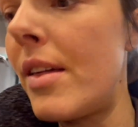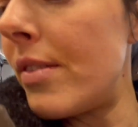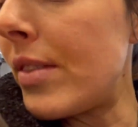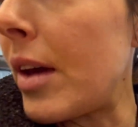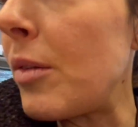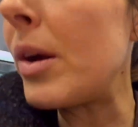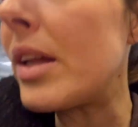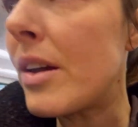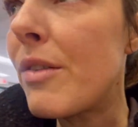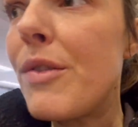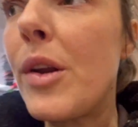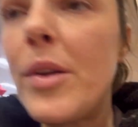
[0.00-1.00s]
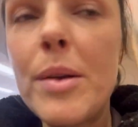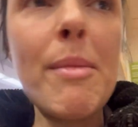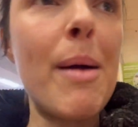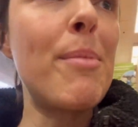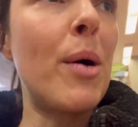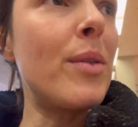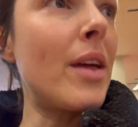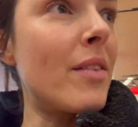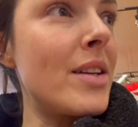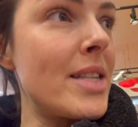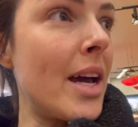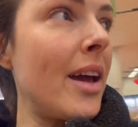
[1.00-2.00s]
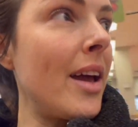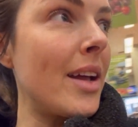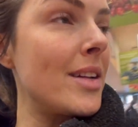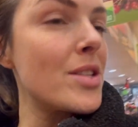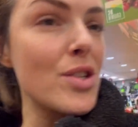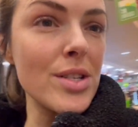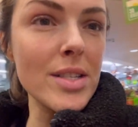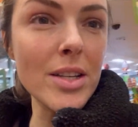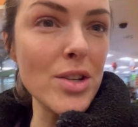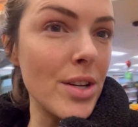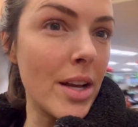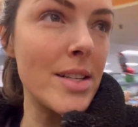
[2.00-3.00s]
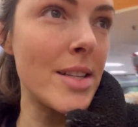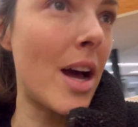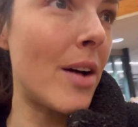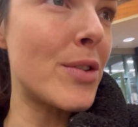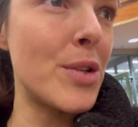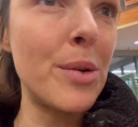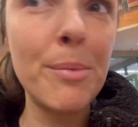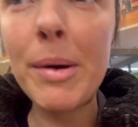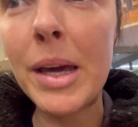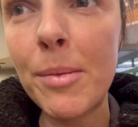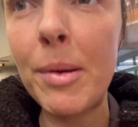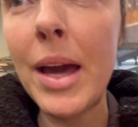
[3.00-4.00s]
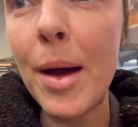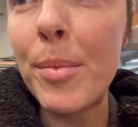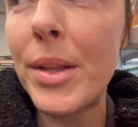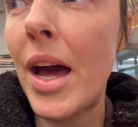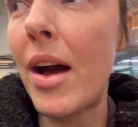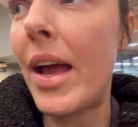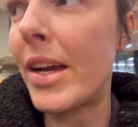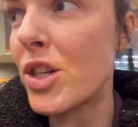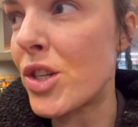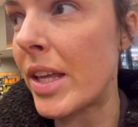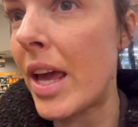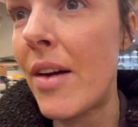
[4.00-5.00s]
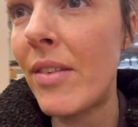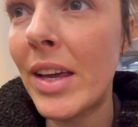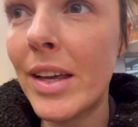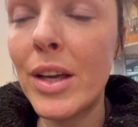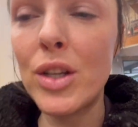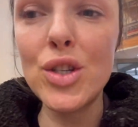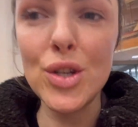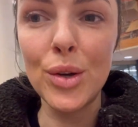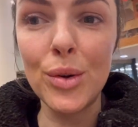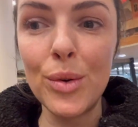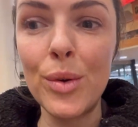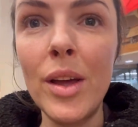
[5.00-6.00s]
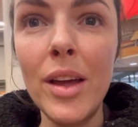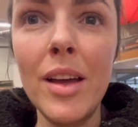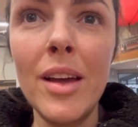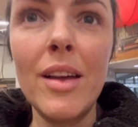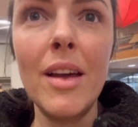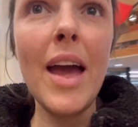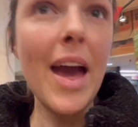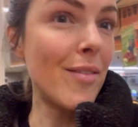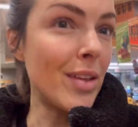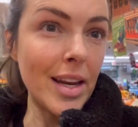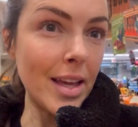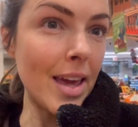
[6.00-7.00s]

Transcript: they really floated my boat the other day, and it's just such a nice afternoon pick me up without actually having to have any